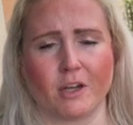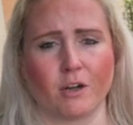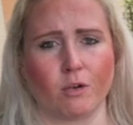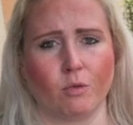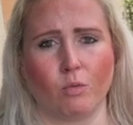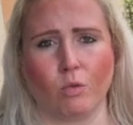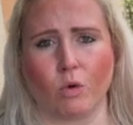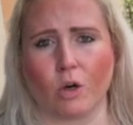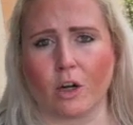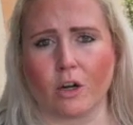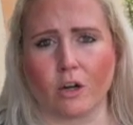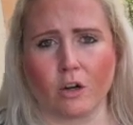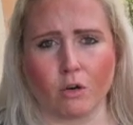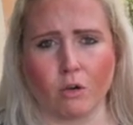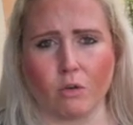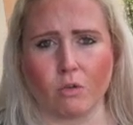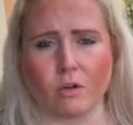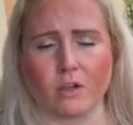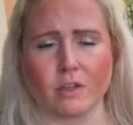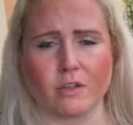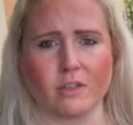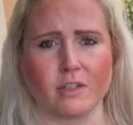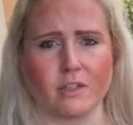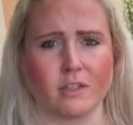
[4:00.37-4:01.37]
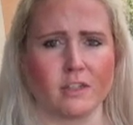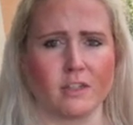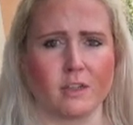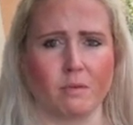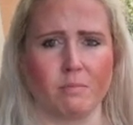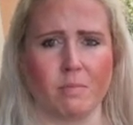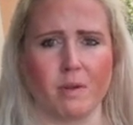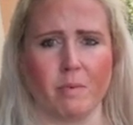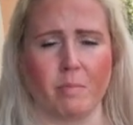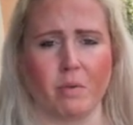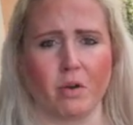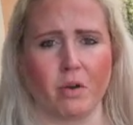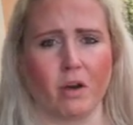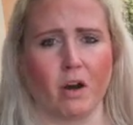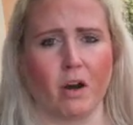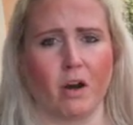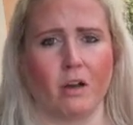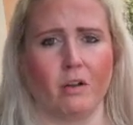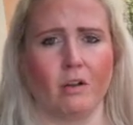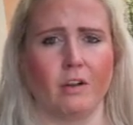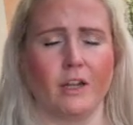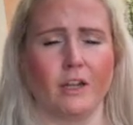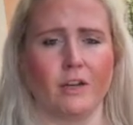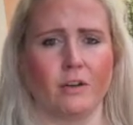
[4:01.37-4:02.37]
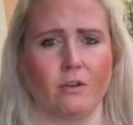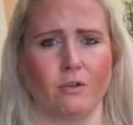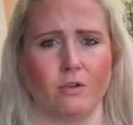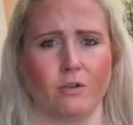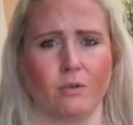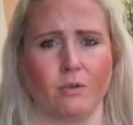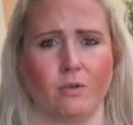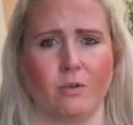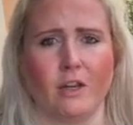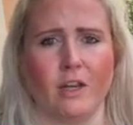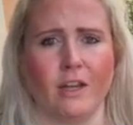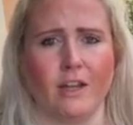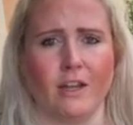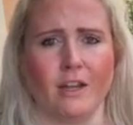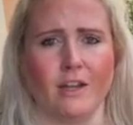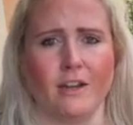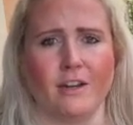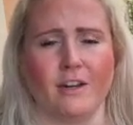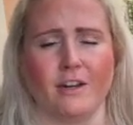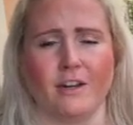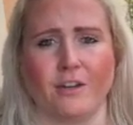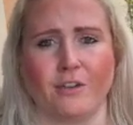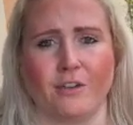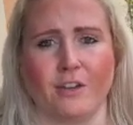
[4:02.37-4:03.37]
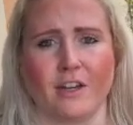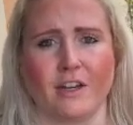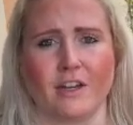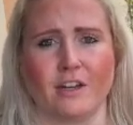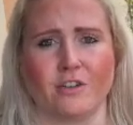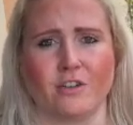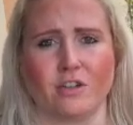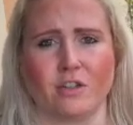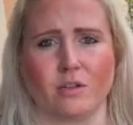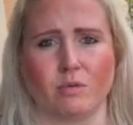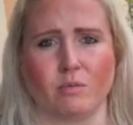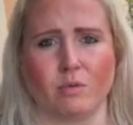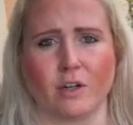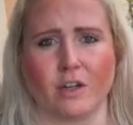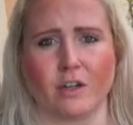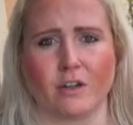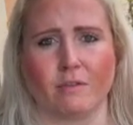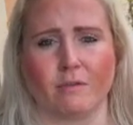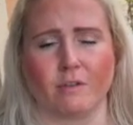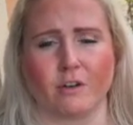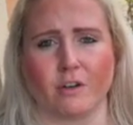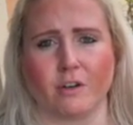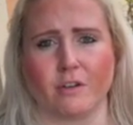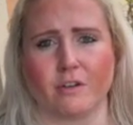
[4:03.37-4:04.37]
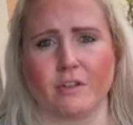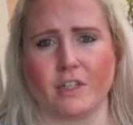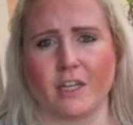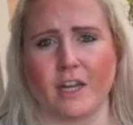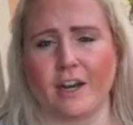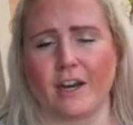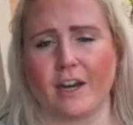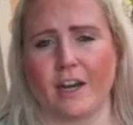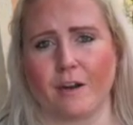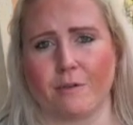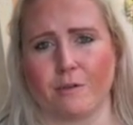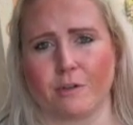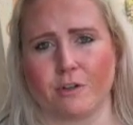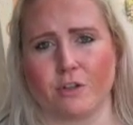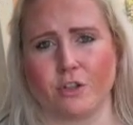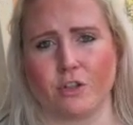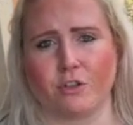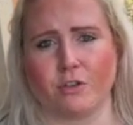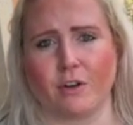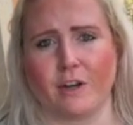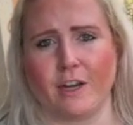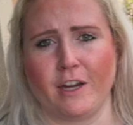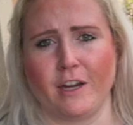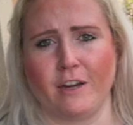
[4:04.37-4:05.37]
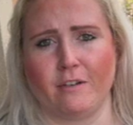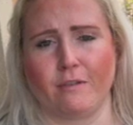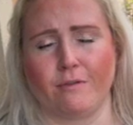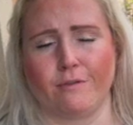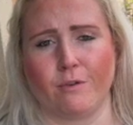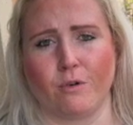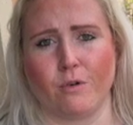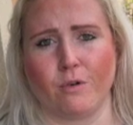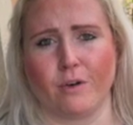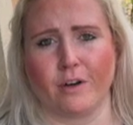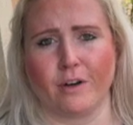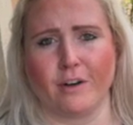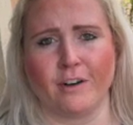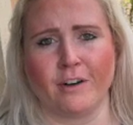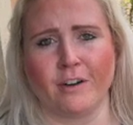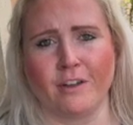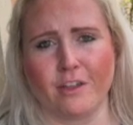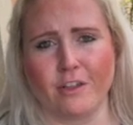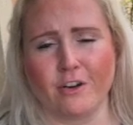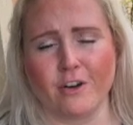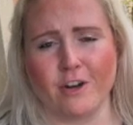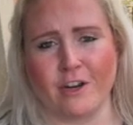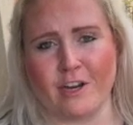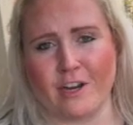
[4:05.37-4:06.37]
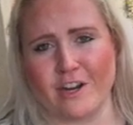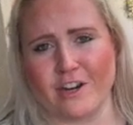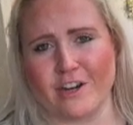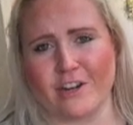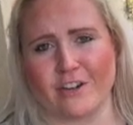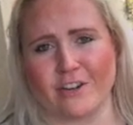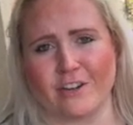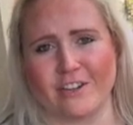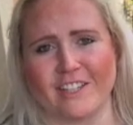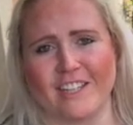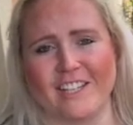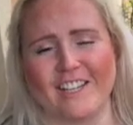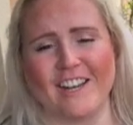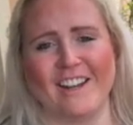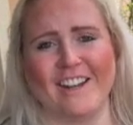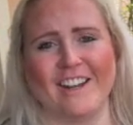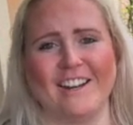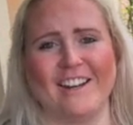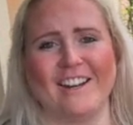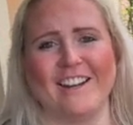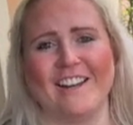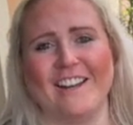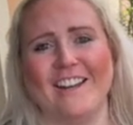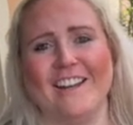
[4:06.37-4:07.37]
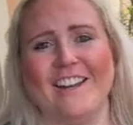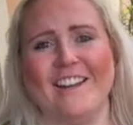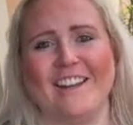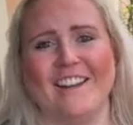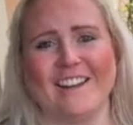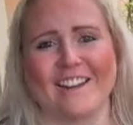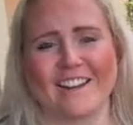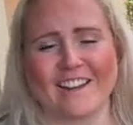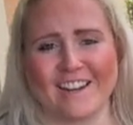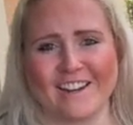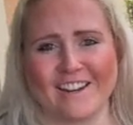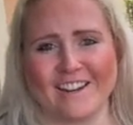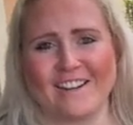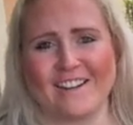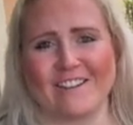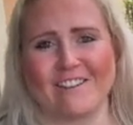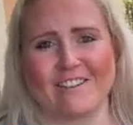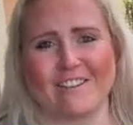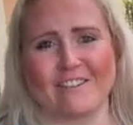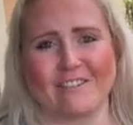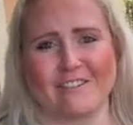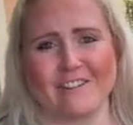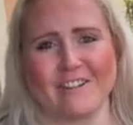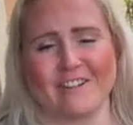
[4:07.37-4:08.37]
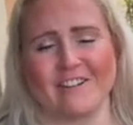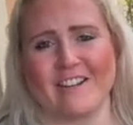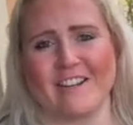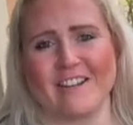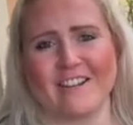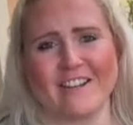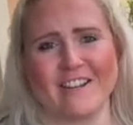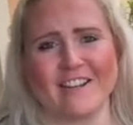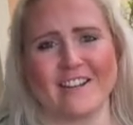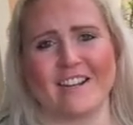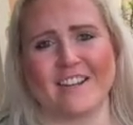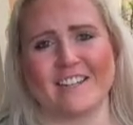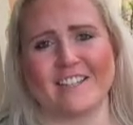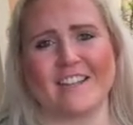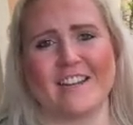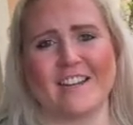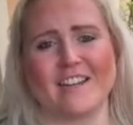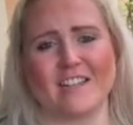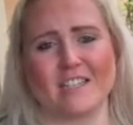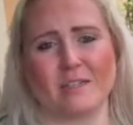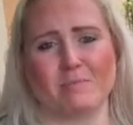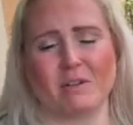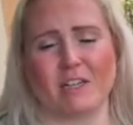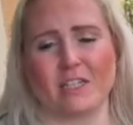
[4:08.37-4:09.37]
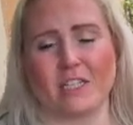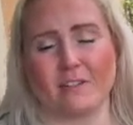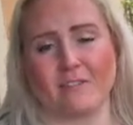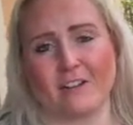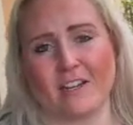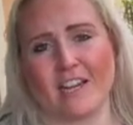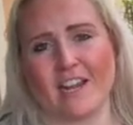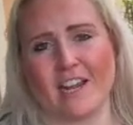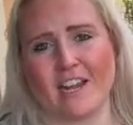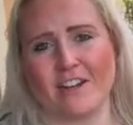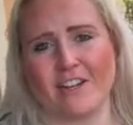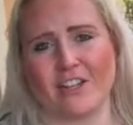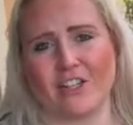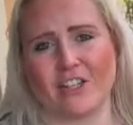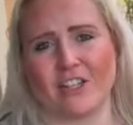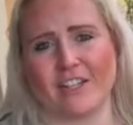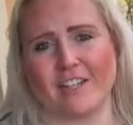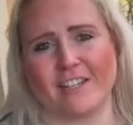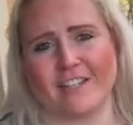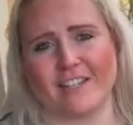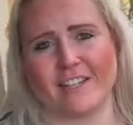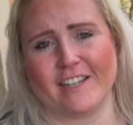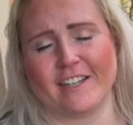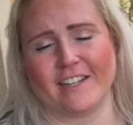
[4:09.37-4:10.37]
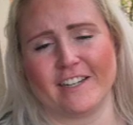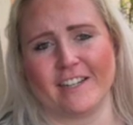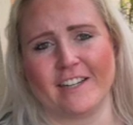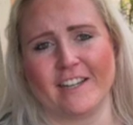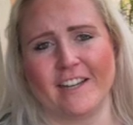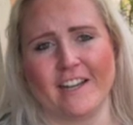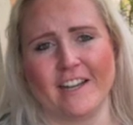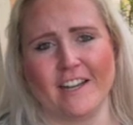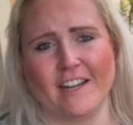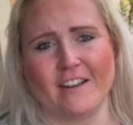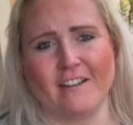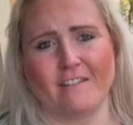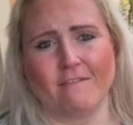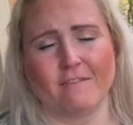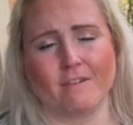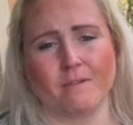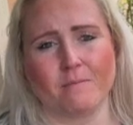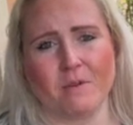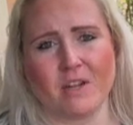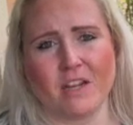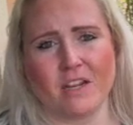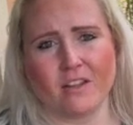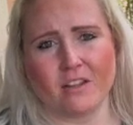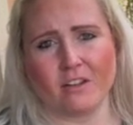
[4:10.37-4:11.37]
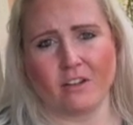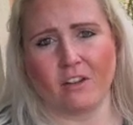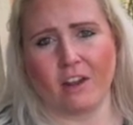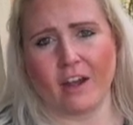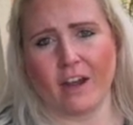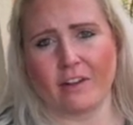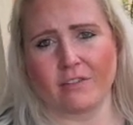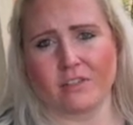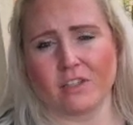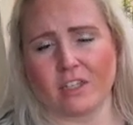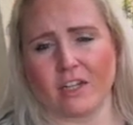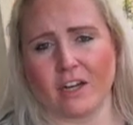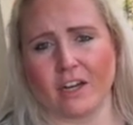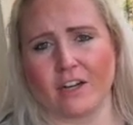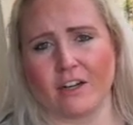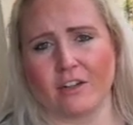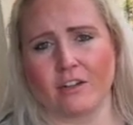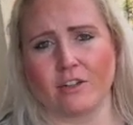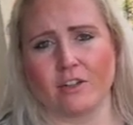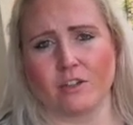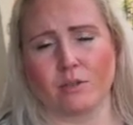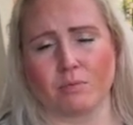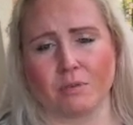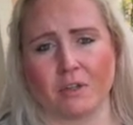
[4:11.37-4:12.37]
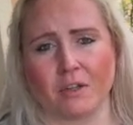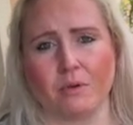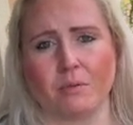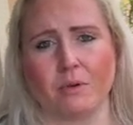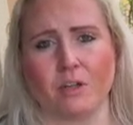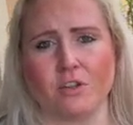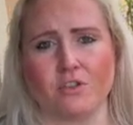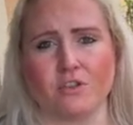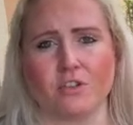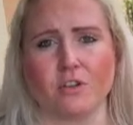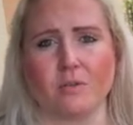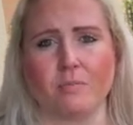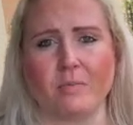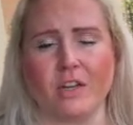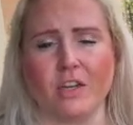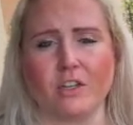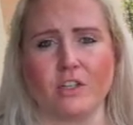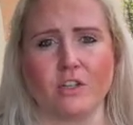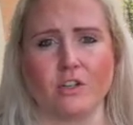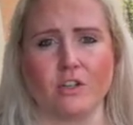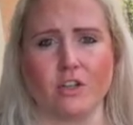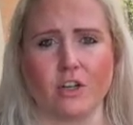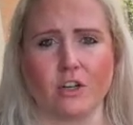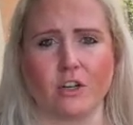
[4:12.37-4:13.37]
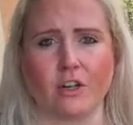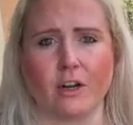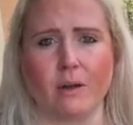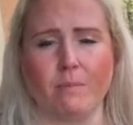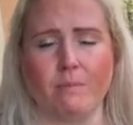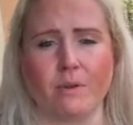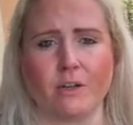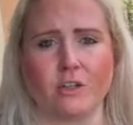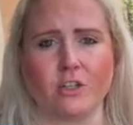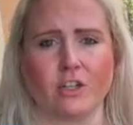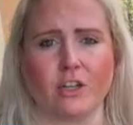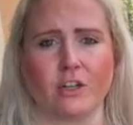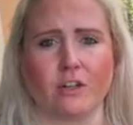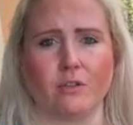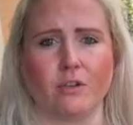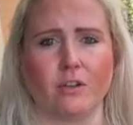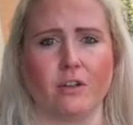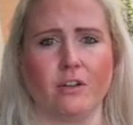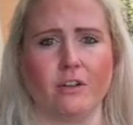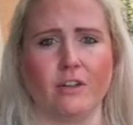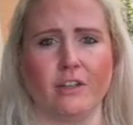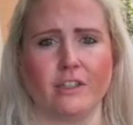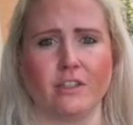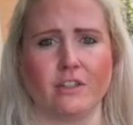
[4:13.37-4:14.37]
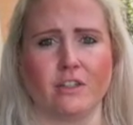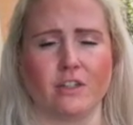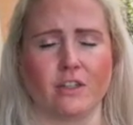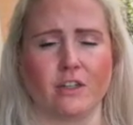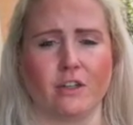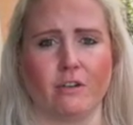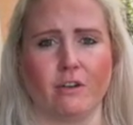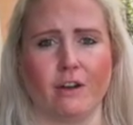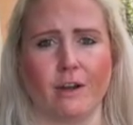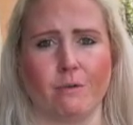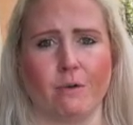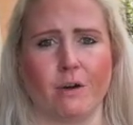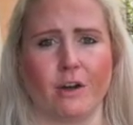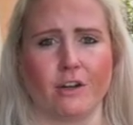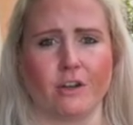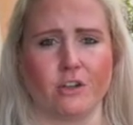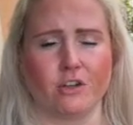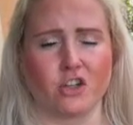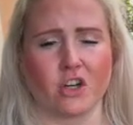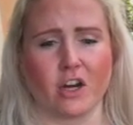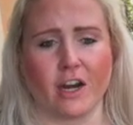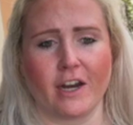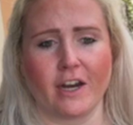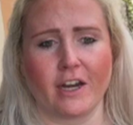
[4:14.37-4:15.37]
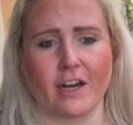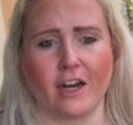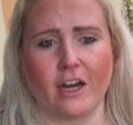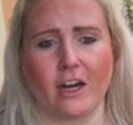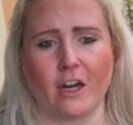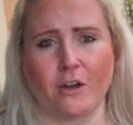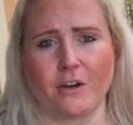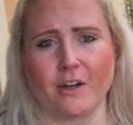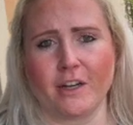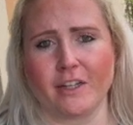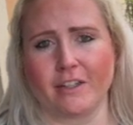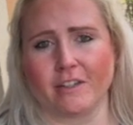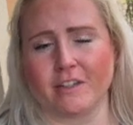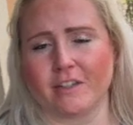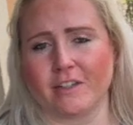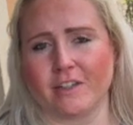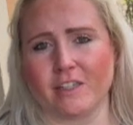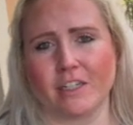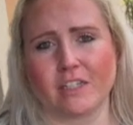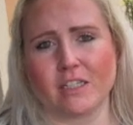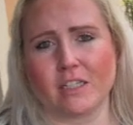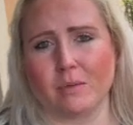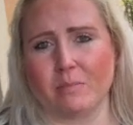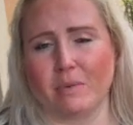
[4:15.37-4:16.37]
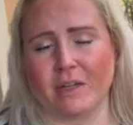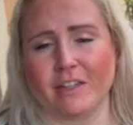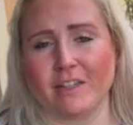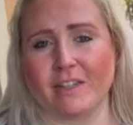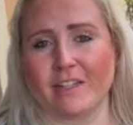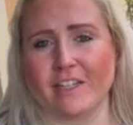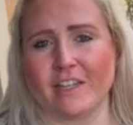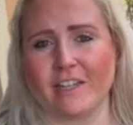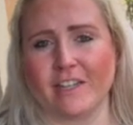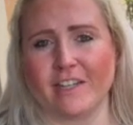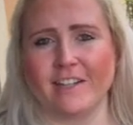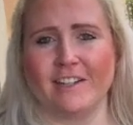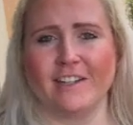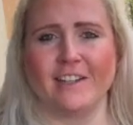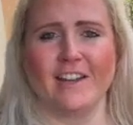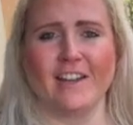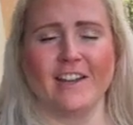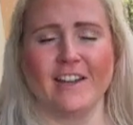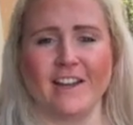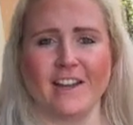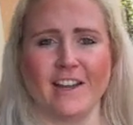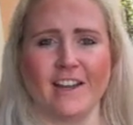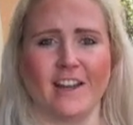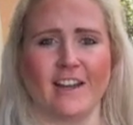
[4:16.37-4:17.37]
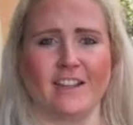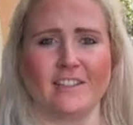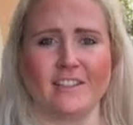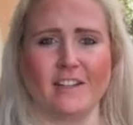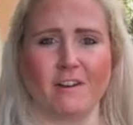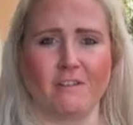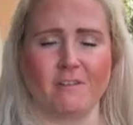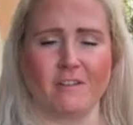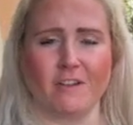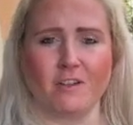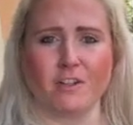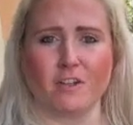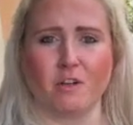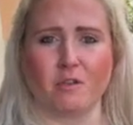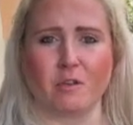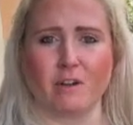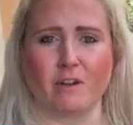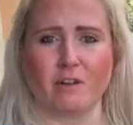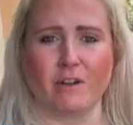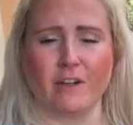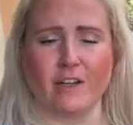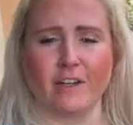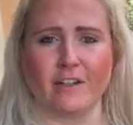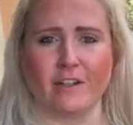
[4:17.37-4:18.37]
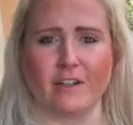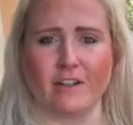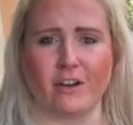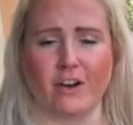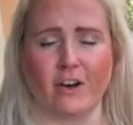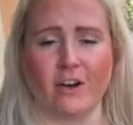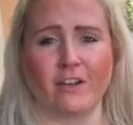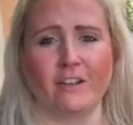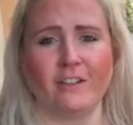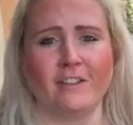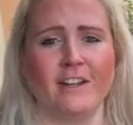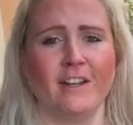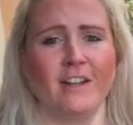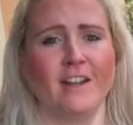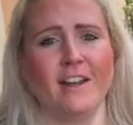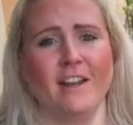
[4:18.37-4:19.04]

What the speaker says: a worker horse, as some people call it, who, you know, they can just work for 10 hours straight for 30 years and kind of go through it and not take as much vacation. And for me, the lifestyle is really what drew me to Europe in general. And so I wanted to try it out. And 6 months in, I definitely don't regret it at all.